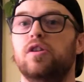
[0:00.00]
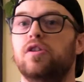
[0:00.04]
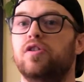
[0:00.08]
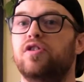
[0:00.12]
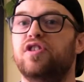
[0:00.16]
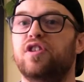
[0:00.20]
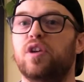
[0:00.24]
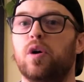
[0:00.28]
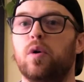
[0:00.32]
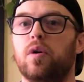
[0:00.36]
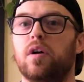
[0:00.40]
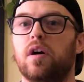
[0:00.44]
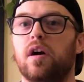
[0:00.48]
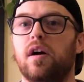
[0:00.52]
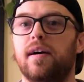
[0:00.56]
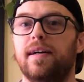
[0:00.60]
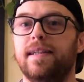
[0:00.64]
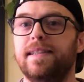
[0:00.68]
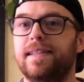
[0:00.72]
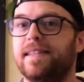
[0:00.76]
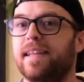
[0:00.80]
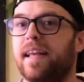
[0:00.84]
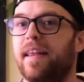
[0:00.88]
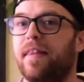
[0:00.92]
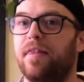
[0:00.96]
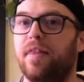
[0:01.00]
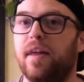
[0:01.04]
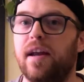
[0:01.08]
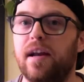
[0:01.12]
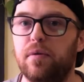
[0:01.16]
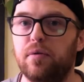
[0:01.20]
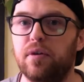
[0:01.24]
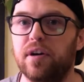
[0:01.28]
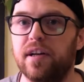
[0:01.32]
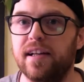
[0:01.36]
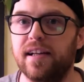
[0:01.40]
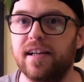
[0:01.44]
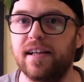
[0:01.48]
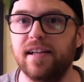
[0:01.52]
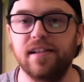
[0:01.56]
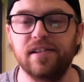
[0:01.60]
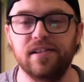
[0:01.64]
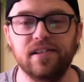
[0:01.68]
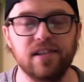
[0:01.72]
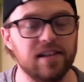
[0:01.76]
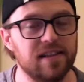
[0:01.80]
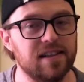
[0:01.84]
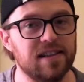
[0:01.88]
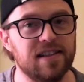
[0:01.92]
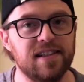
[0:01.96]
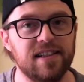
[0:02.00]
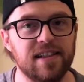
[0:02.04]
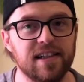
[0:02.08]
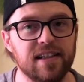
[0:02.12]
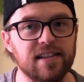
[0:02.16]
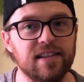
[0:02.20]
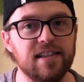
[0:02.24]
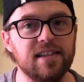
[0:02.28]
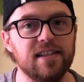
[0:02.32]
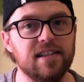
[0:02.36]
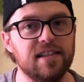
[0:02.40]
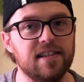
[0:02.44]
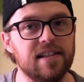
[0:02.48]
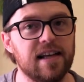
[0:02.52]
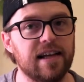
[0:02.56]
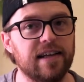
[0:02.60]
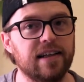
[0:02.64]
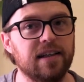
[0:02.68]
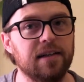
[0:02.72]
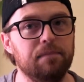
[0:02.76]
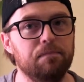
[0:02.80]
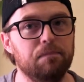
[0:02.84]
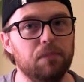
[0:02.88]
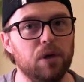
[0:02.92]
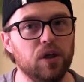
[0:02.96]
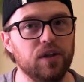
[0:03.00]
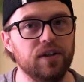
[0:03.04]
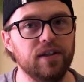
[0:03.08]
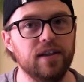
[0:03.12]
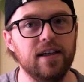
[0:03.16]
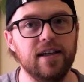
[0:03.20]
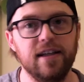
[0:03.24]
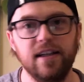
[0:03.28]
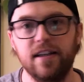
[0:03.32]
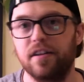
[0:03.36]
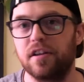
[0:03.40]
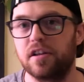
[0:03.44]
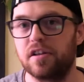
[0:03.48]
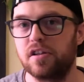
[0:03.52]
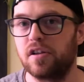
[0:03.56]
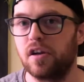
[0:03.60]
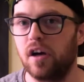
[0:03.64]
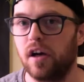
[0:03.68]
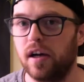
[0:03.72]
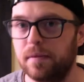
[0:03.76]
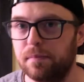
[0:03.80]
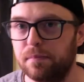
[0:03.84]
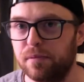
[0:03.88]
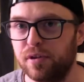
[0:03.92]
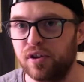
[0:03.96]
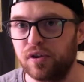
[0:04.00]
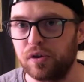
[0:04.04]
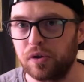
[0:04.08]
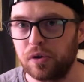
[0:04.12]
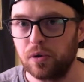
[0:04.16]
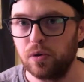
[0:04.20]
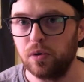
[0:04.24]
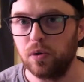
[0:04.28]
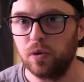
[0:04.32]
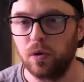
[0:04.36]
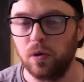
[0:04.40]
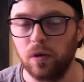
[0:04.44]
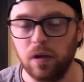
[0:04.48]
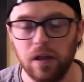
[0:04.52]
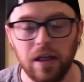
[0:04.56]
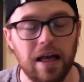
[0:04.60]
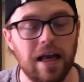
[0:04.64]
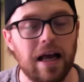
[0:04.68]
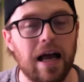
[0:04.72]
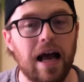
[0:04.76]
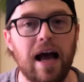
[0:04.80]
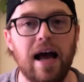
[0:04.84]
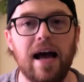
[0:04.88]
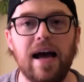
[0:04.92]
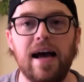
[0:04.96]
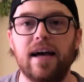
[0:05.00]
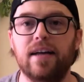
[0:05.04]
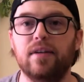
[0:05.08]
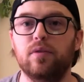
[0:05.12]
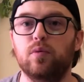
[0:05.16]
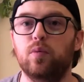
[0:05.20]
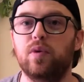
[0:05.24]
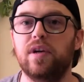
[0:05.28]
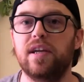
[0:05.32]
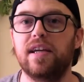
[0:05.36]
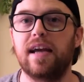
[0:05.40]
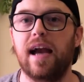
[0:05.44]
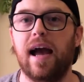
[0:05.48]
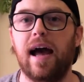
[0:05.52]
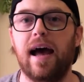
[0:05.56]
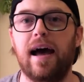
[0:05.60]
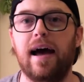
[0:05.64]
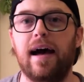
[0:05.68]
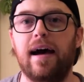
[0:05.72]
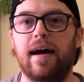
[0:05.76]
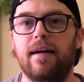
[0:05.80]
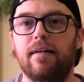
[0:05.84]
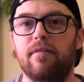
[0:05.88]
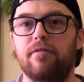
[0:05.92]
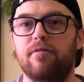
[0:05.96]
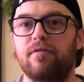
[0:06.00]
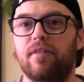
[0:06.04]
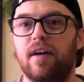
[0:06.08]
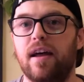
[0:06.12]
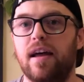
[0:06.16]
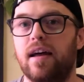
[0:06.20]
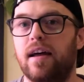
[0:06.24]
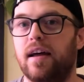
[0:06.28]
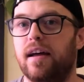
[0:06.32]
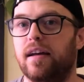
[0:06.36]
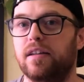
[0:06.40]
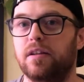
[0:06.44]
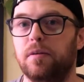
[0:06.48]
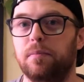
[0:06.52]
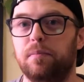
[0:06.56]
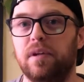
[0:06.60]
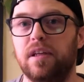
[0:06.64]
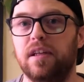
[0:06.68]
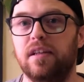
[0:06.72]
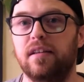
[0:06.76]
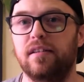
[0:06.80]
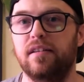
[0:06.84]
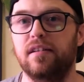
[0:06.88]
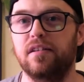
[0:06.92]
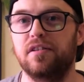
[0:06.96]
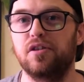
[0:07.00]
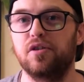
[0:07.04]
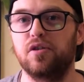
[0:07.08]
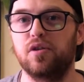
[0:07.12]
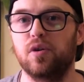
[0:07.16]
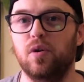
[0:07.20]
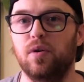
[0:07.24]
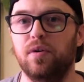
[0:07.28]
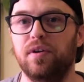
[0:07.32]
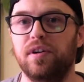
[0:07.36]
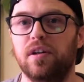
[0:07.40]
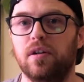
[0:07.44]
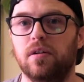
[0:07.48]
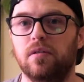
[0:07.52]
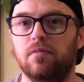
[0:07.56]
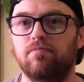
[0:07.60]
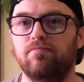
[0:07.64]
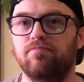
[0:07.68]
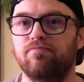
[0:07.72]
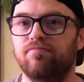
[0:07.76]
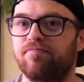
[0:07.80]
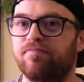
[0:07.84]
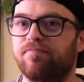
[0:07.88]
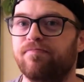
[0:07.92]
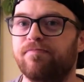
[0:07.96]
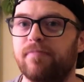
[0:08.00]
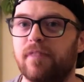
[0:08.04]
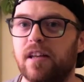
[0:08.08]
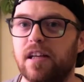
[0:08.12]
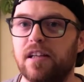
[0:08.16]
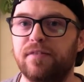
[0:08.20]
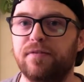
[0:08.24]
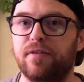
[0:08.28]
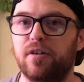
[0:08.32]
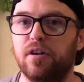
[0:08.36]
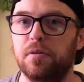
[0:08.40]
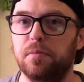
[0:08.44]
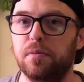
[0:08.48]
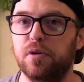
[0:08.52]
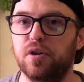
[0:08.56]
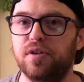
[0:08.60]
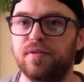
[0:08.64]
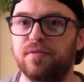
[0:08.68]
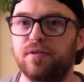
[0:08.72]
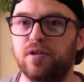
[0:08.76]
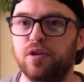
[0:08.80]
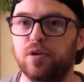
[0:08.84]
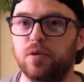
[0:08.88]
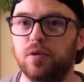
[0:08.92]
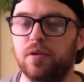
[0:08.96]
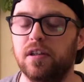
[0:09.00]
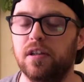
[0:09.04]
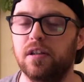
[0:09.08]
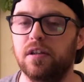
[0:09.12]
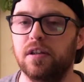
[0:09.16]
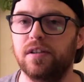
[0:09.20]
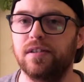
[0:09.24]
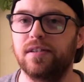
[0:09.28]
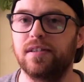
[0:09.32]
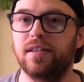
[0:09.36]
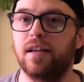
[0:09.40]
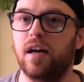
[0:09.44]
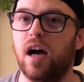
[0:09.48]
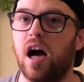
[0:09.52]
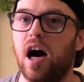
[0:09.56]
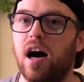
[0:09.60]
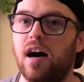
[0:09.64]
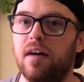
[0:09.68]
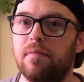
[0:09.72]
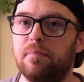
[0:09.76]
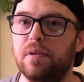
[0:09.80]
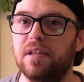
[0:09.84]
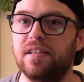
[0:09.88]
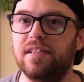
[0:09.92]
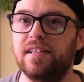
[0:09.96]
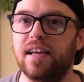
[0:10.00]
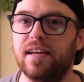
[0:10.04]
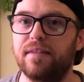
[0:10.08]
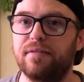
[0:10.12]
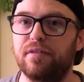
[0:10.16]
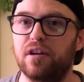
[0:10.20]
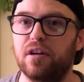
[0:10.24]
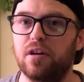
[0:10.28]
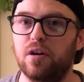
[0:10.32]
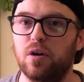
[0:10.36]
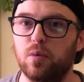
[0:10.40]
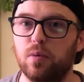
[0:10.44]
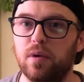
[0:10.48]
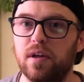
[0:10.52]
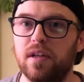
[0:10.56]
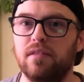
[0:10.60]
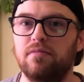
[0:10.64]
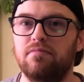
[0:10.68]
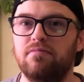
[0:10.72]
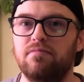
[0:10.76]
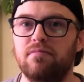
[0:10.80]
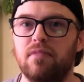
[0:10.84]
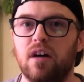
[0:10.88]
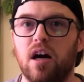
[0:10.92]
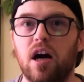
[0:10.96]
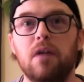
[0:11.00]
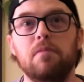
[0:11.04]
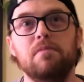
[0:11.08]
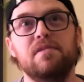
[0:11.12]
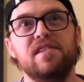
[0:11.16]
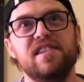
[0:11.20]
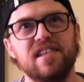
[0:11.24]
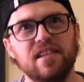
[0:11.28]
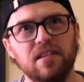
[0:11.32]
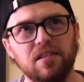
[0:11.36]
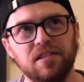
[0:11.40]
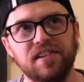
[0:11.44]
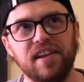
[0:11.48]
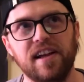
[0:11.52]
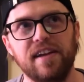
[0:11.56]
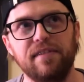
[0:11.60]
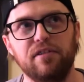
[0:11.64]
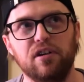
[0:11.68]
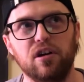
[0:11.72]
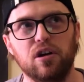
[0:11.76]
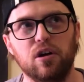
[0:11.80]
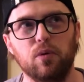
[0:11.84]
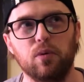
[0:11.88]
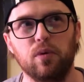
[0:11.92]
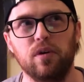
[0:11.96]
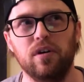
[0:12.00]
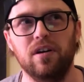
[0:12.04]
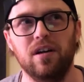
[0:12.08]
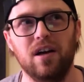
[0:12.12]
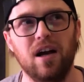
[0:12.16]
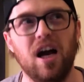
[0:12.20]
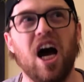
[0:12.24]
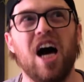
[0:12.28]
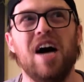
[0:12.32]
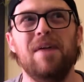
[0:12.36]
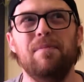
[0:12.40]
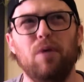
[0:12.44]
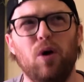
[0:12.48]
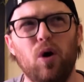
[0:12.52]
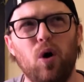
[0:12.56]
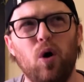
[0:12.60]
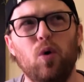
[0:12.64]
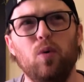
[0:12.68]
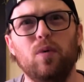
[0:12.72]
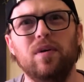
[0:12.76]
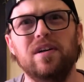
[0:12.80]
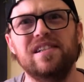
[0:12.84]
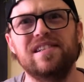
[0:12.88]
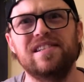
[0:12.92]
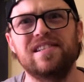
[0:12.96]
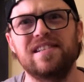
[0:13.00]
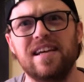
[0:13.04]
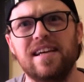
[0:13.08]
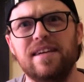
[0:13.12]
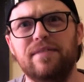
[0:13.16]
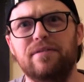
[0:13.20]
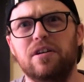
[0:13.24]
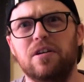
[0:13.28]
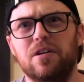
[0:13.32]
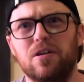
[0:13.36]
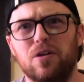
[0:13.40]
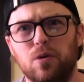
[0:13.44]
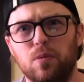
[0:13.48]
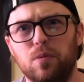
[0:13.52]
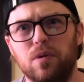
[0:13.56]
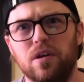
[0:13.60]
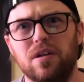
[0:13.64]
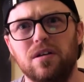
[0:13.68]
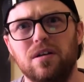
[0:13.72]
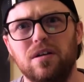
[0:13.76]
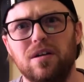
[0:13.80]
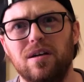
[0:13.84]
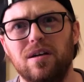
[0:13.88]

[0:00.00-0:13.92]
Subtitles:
So guys, there it is, 60 Second Monday, the type tool, and we have completed the tutorial. Thanks very much for joining us. I've been David Irwin. I'm still David Irwin. I'm always David Irwin.